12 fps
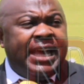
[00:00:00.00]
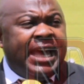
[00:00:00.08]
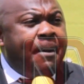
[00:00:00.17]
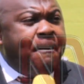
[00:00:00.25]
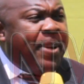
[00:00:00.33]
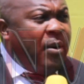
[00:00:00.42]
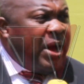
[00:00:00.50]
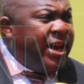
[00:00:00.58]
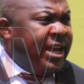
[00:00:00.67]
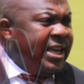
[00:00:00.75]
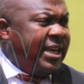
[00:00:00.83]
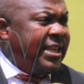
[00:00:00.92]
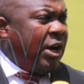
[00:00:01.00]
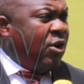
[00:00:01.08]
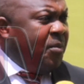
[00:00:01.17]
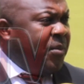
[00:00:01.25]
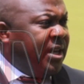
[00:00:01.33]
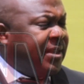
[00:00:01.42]
empowering the
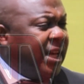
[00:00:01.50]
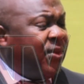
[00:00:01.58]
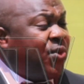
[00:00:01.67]
community